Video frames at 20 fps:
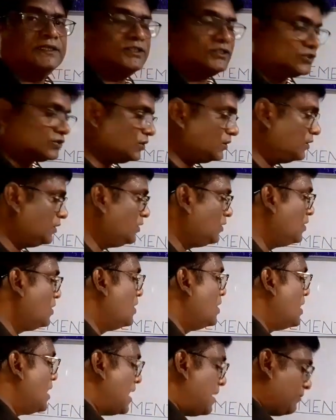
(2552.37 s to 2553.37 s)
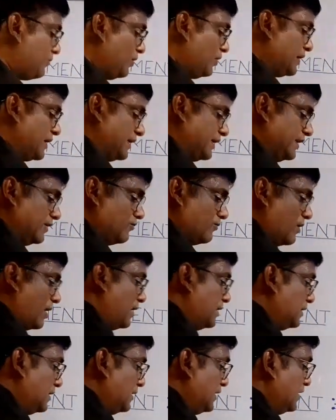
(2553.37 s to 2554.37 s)
So, after getting
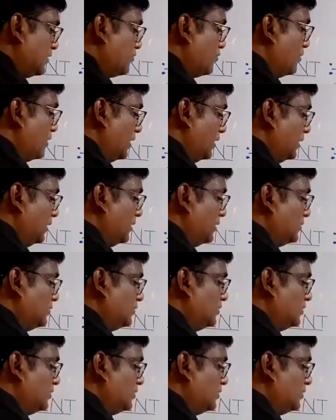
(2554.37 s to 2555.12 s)
one equal,